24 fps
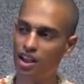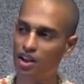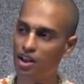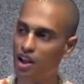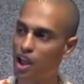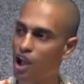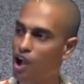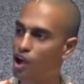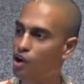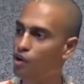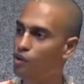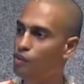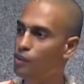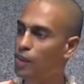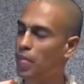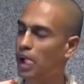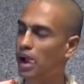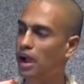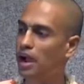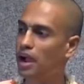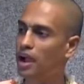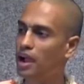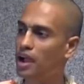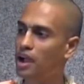Now,
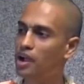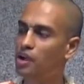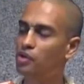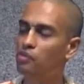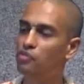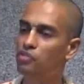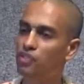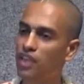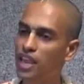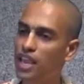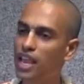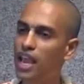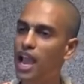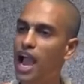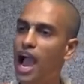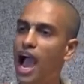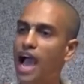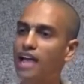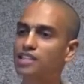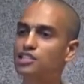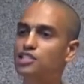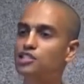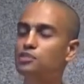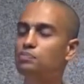we
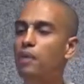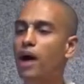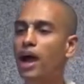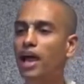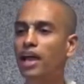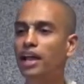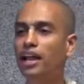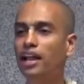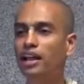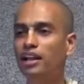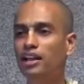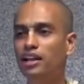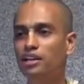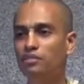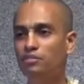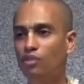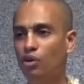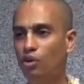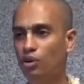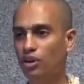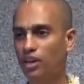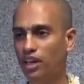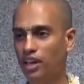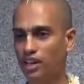aspiring
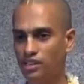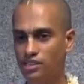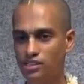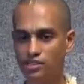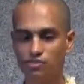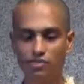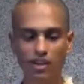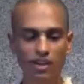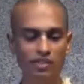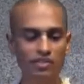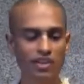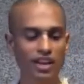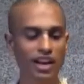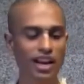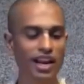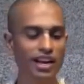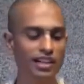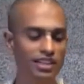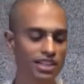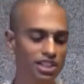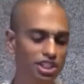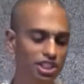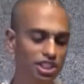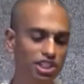devotees, when we
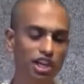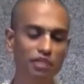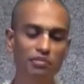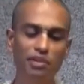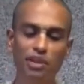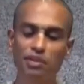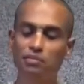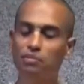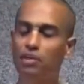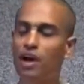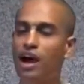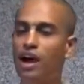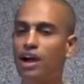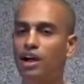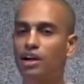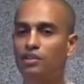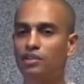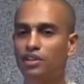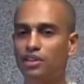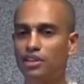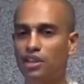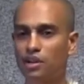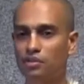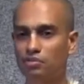read the Srimad
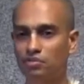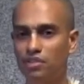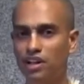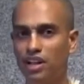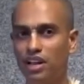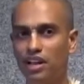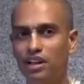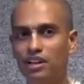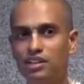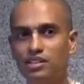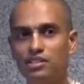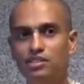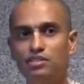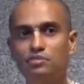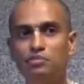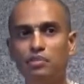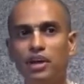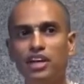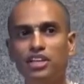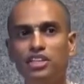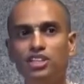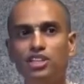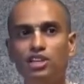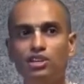Bhagavatam, it is
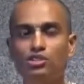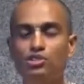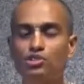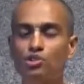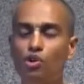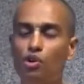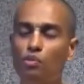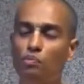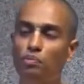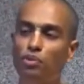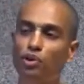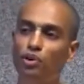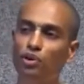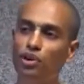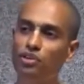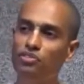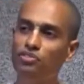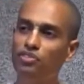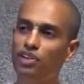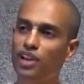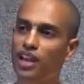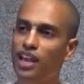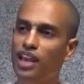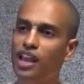mentioned so
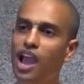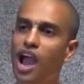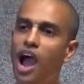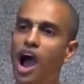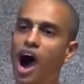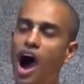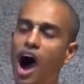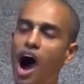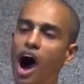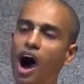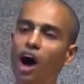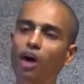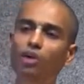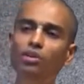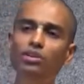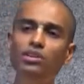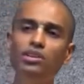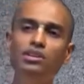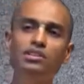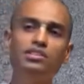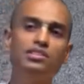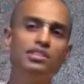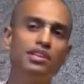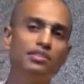beautifully how
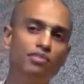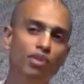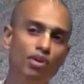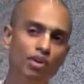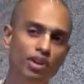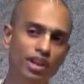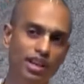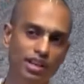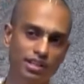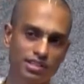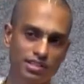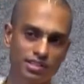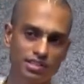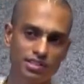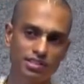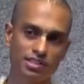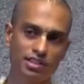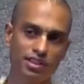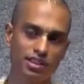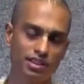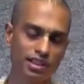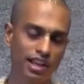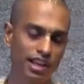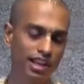these
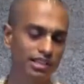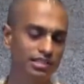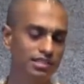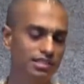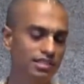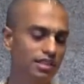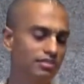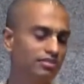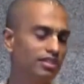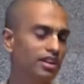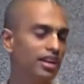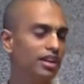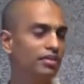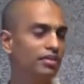devotees, the list of the